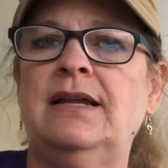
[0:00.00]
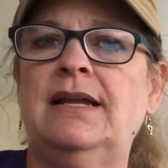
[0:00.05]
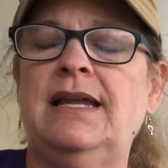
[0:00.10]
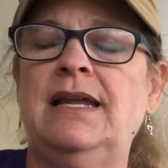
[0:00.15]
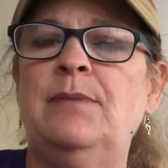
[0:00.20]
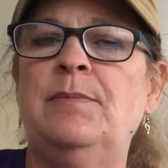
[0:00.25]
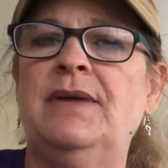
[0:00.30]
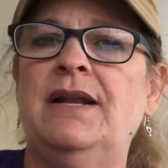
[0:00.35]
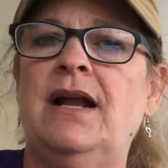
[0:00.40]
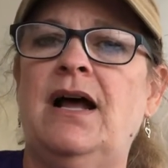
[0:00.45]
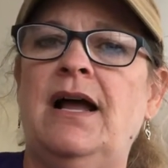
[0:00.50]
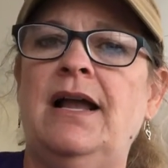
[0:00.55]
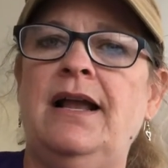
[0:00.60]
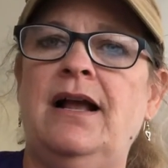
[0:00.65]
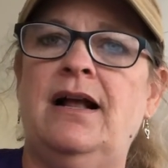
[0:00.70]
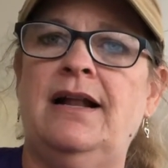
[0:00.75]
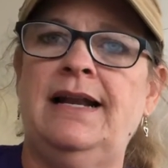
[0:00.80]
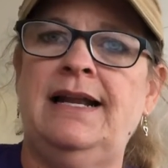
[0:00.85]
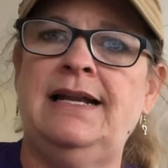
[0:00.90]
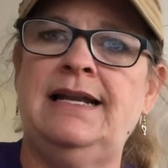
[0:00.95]
keep an eye
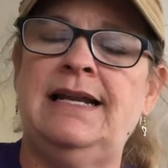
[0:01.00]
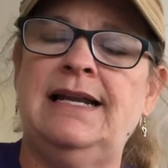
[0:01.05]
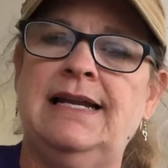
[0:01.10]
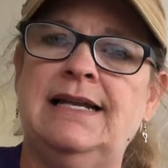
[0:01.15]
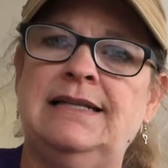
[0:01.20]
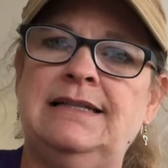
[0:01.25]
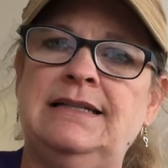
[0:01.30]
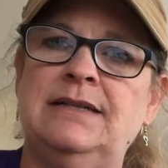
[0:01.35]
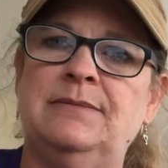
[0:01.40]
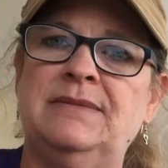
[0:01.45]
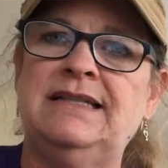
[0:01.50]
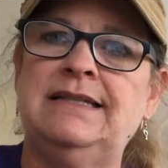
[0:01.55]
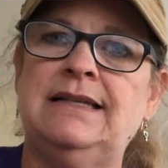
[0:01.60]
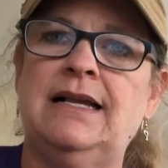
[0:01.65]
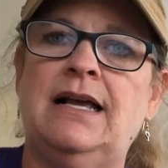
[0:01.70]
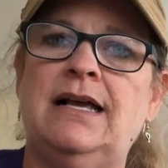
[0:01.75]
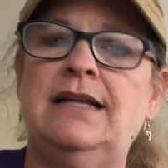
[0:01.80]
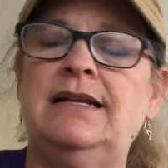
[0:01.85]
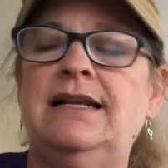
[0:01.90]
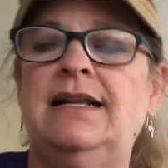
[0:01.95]
on it and it gets some
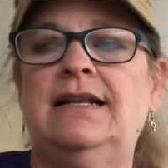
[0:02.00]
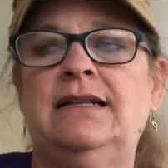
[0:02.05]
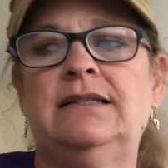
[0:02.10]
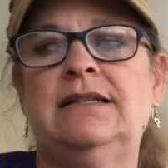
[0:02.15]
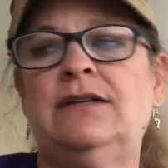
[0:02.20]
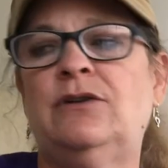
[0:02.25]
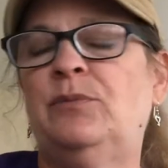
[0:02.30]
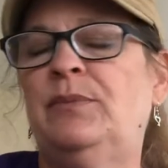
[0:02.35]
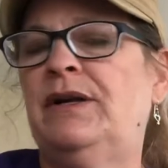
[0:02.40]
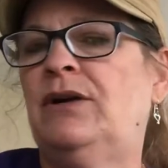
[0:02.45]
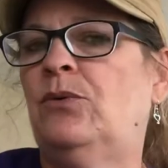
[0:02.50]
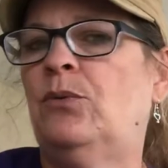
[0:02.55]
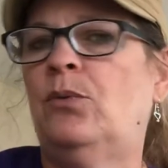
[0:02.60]
sun and a little bit of